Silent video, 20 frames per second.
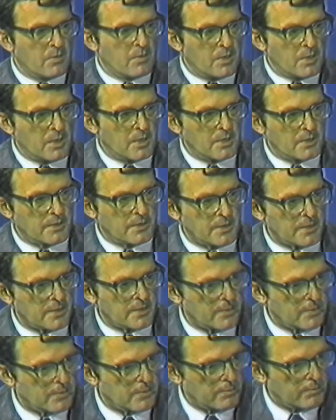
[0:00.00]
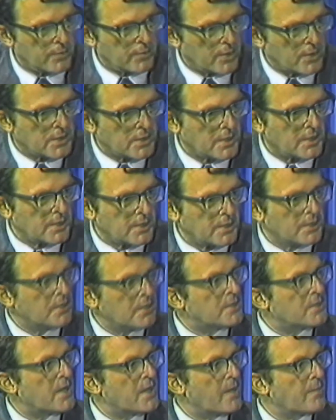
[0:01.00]
all of the books on the
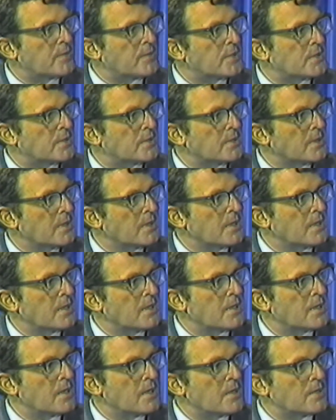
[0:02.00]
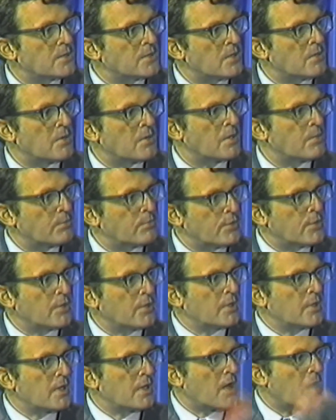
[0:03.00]
attempts and so on,
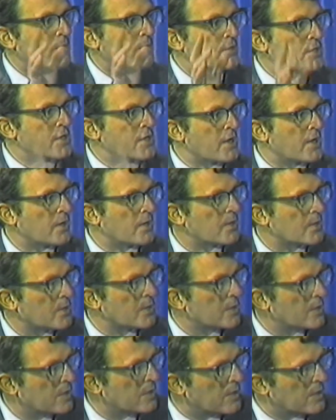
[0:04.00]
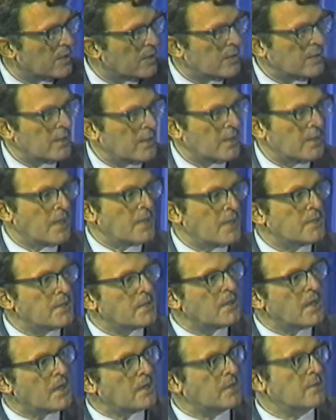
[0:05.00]
purely an armchair thing, and I
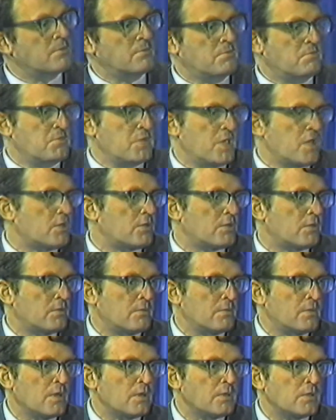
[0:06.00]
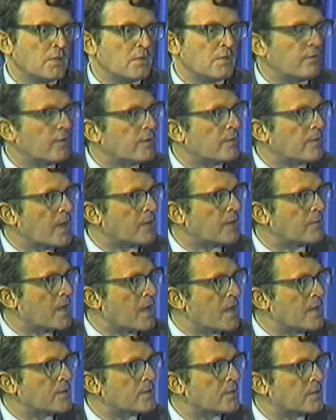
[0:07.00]
did that just for
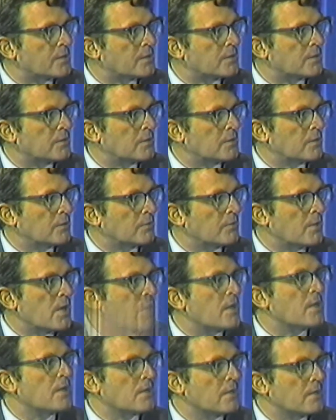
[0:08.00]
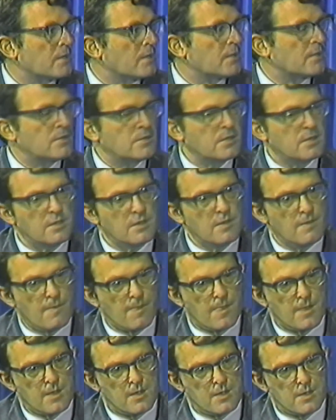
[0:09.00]
recreation or reading. So
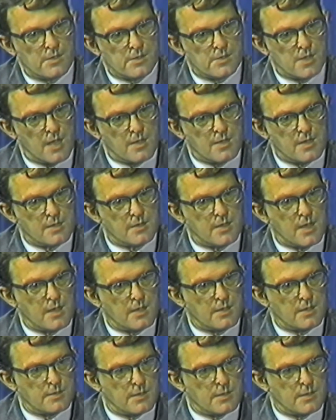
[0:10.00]
I think that